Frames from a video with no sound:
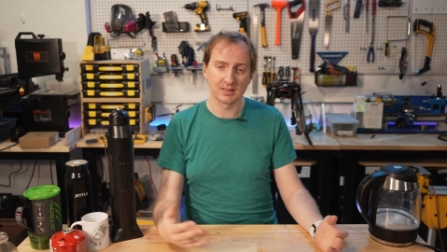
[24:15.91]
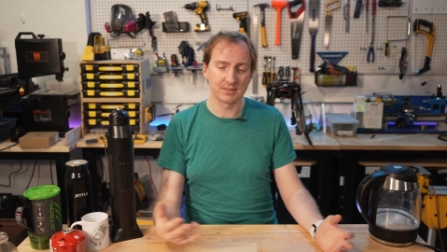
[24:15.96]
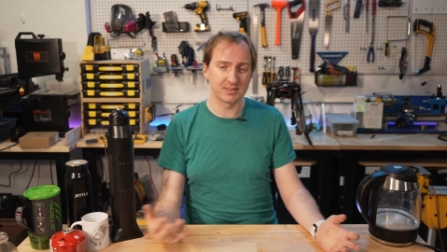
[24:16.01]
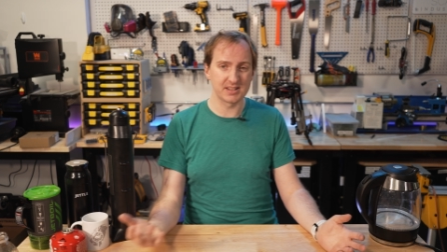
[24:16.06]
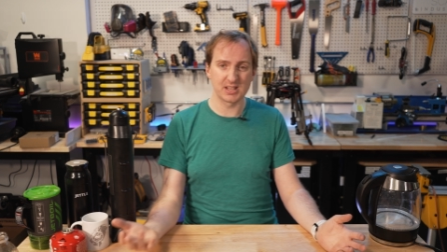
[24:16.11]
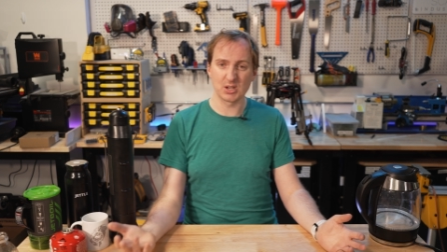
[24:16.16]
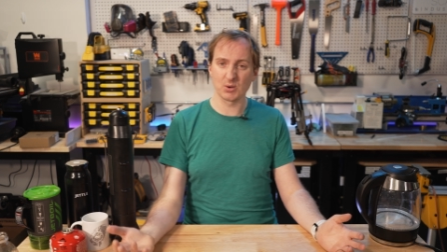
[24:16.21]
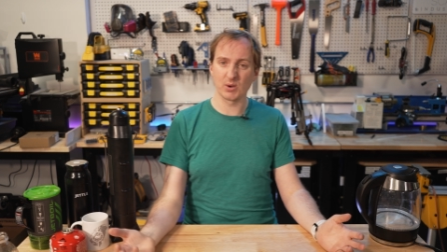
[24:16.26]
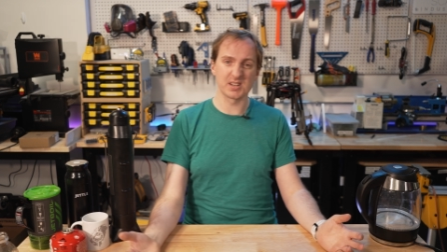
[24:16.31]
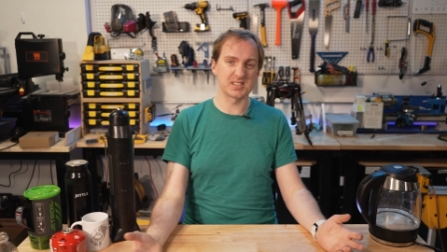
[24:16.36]

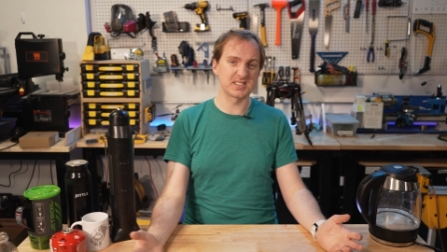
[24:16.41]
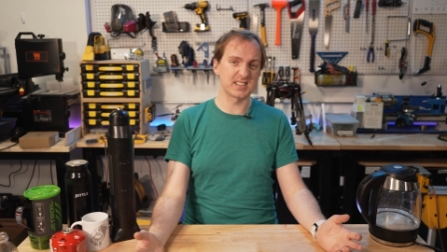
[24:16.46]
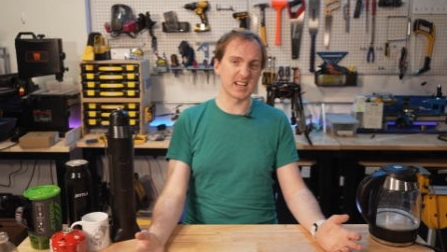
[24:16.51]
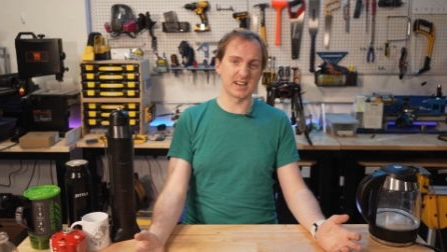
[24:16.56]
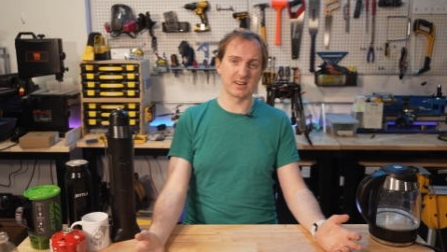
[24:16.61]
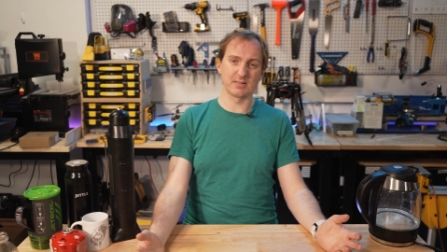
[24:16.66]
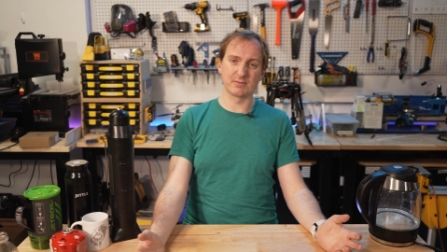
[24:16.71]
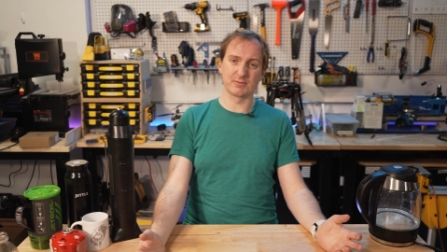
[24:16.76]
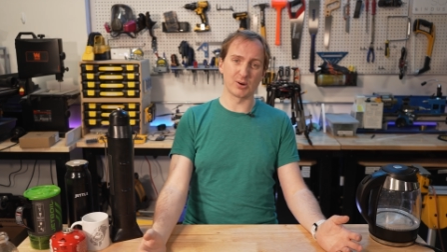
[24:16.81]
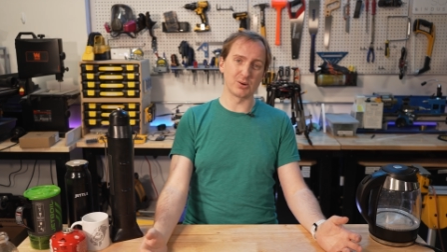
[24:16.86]
The US
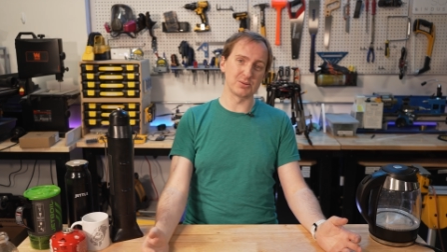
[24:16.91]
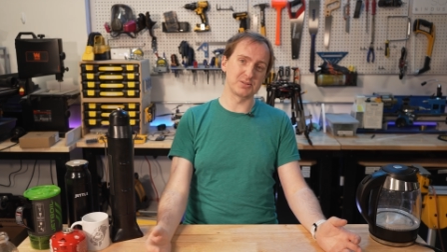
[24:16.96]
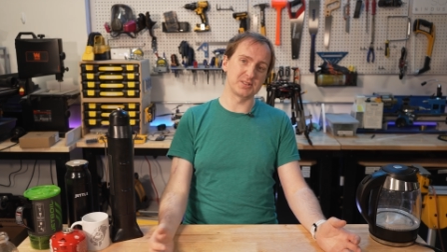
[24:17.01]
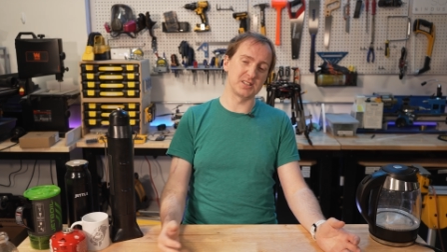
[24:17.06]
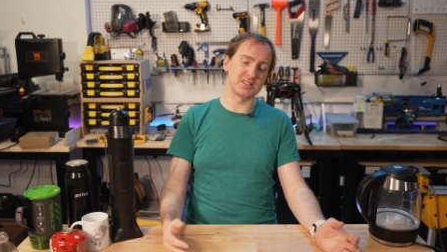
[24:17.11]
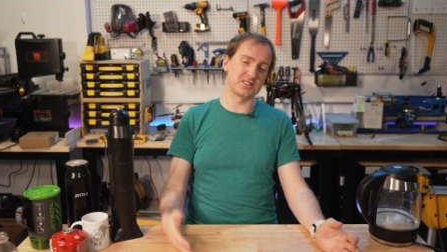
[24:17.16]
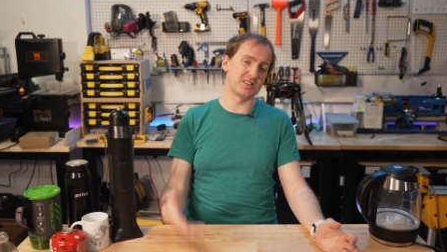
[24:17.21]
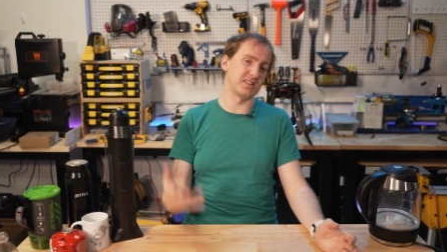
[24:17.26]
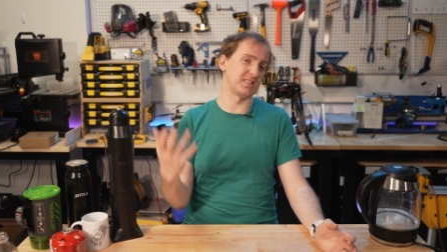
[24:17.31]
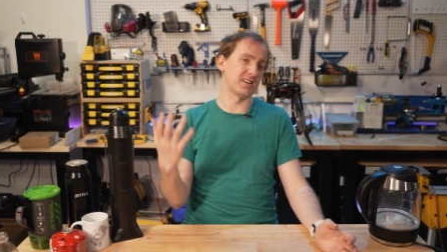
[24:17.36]
standard
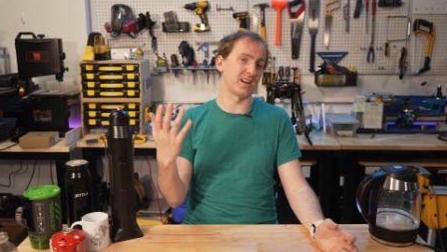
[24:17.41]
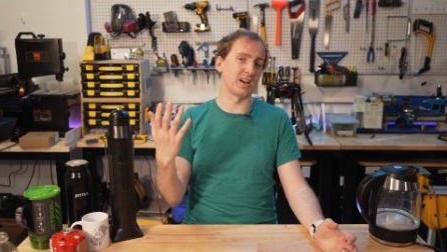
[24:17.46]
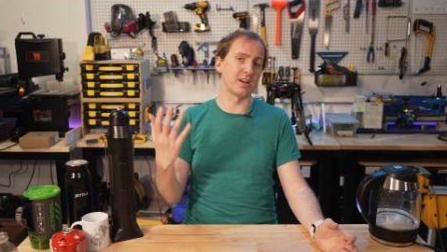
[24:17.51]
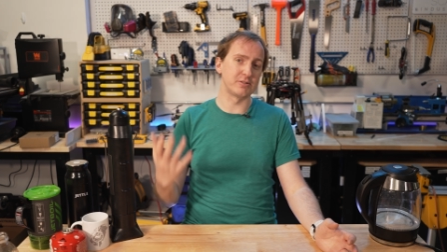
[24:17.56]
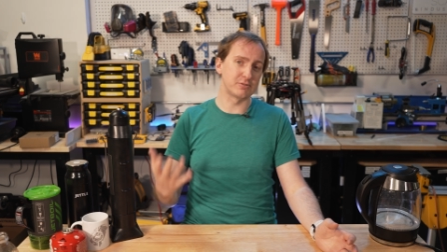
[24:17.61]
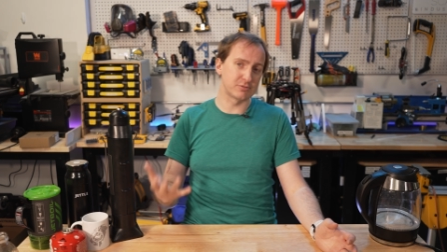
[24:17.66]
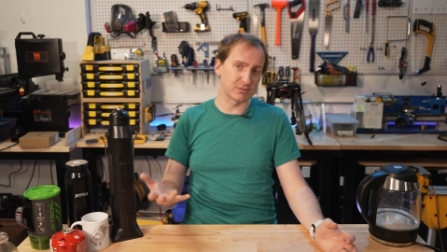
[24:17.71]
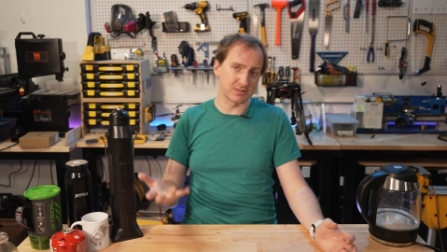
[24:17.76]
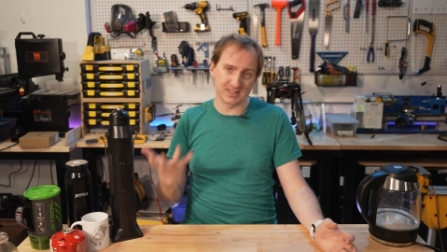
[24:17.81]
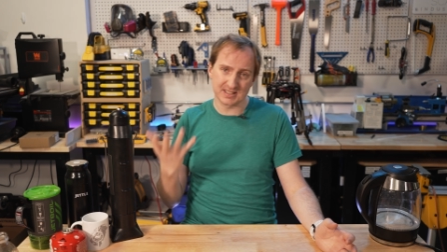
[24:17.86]
voltage is
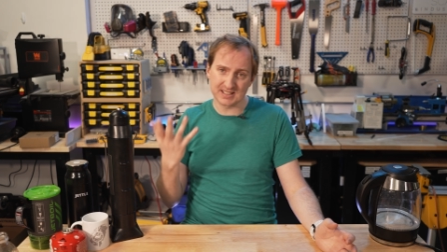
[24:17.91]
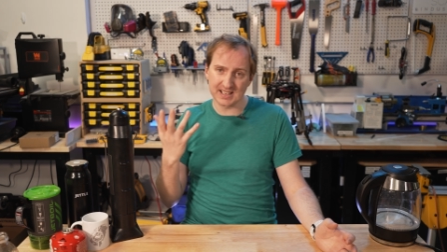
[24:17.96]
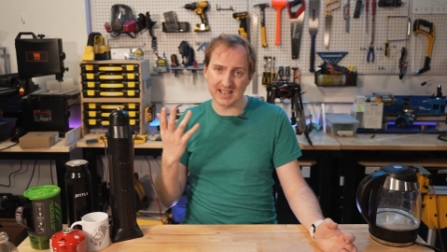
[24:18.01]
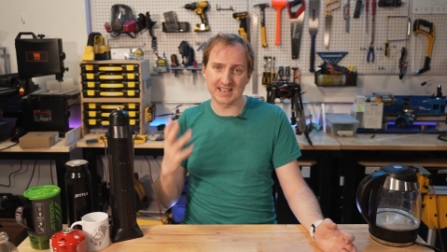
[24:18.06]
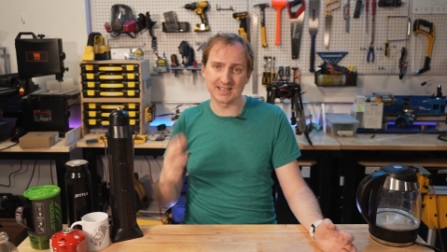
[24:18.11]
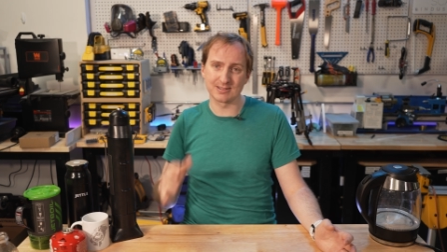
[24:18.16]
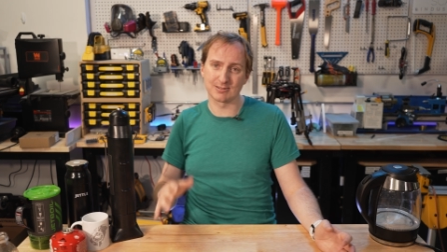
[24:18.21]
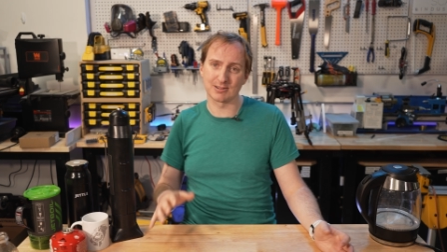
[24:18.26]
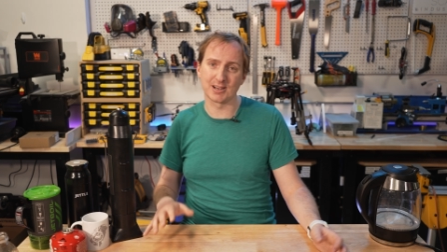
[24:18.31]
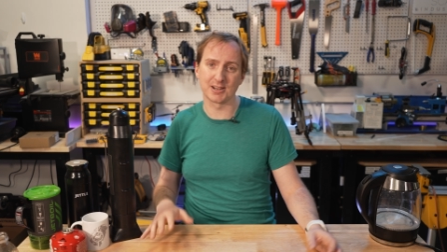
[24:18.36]

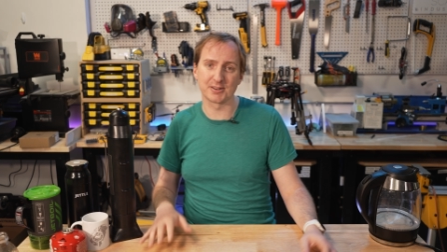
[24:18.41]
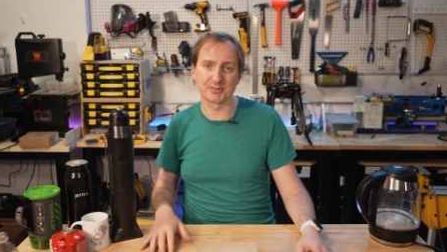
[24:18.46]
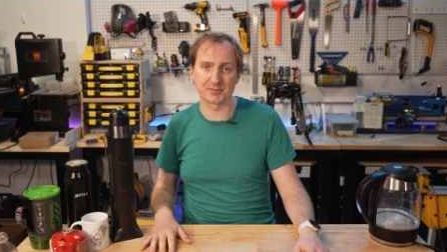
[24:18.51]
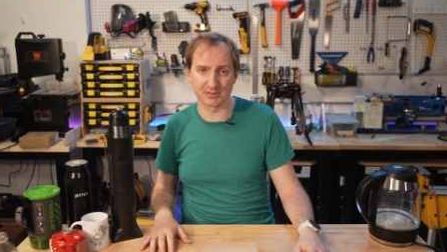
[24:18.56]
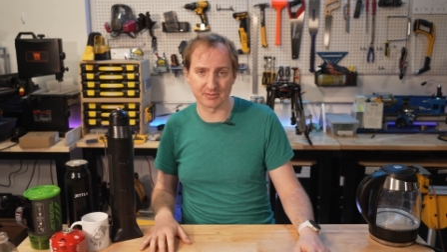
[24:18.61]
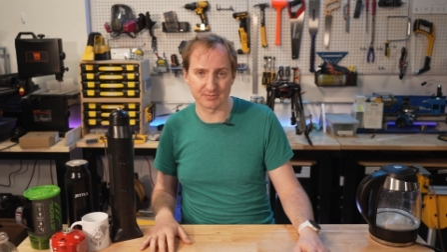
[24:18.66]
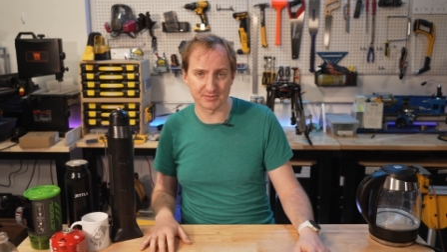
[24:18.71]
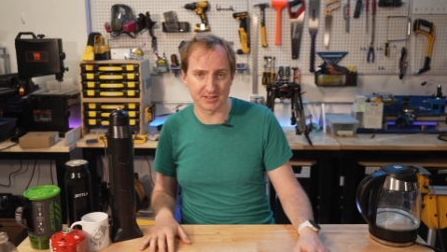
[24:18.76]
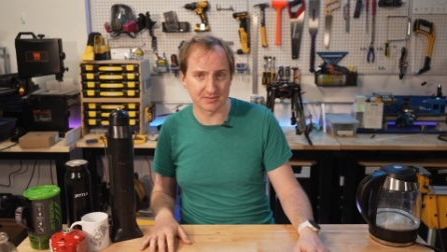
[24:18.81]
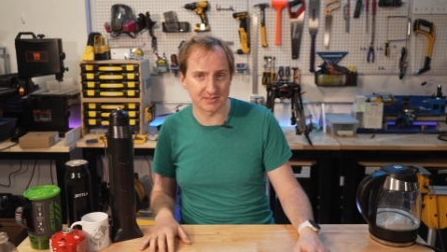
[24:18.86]
110 or
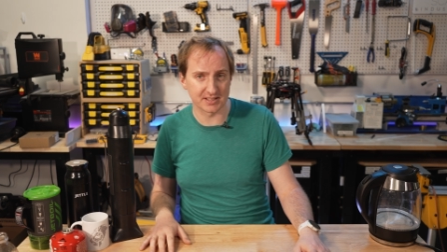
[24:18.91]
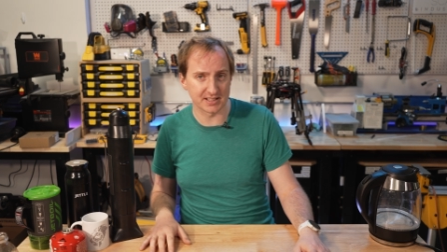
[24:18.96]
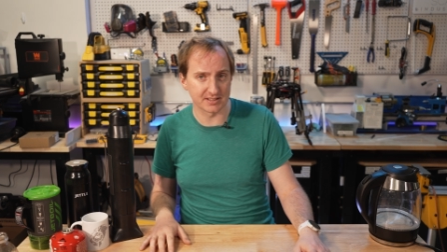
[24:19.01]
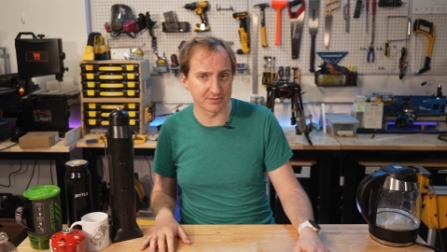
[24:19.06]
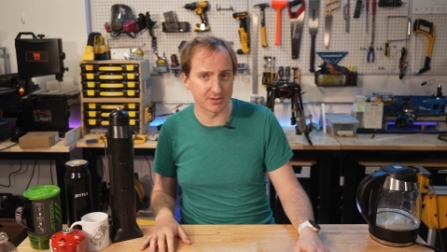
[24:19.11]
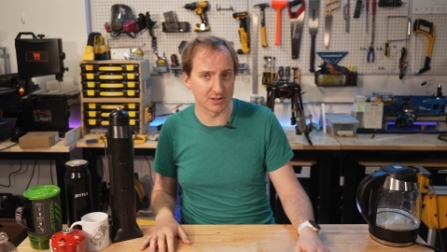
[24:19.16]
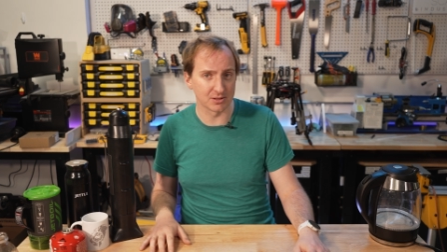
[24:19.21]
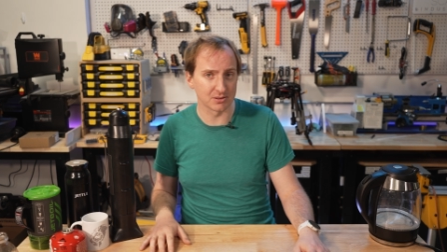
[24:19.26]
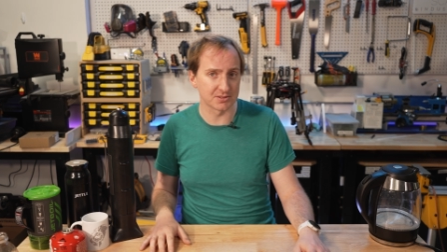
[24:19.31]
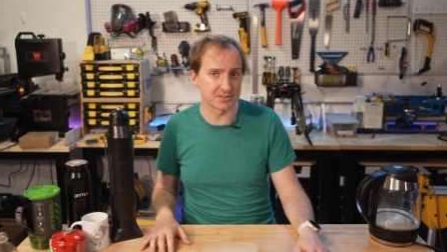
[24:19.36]
115
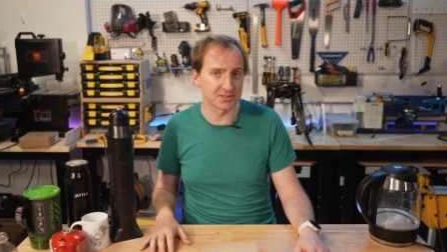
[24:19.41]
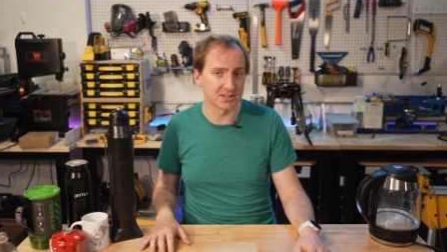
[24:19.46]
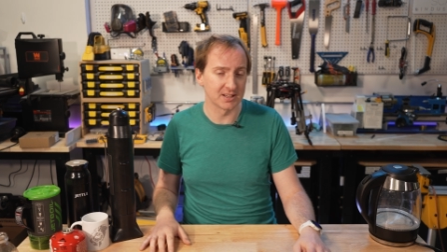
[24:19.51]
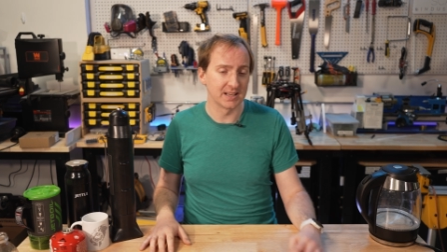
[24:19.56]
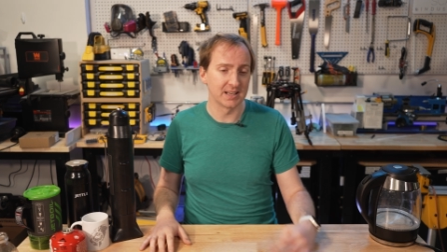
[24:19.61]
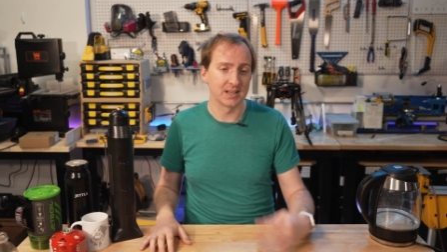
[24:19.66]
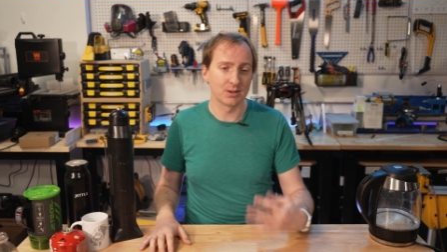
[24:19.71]
volts,